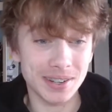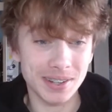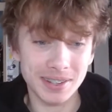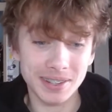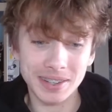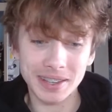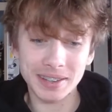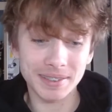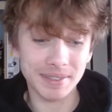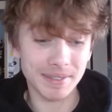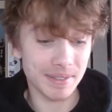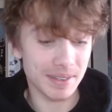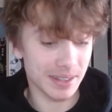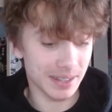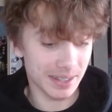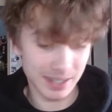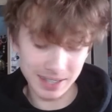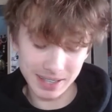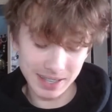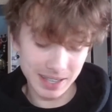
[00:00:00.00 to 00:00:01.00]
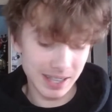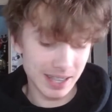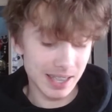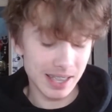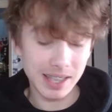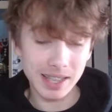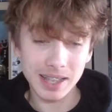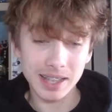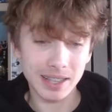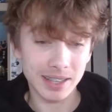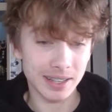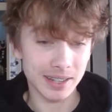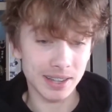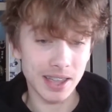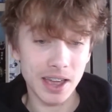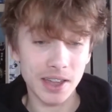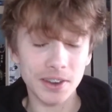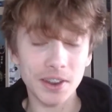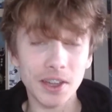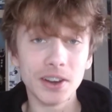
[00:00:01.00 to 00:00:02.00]

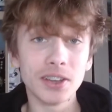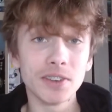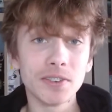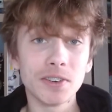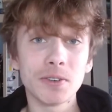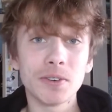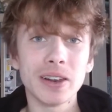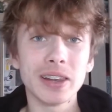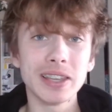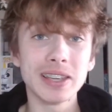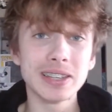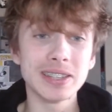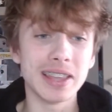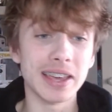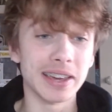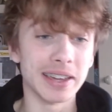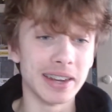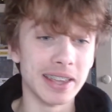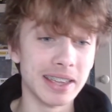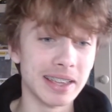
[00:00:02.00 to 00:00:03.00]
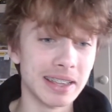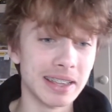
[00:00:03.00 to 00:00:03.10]
Not even a release date.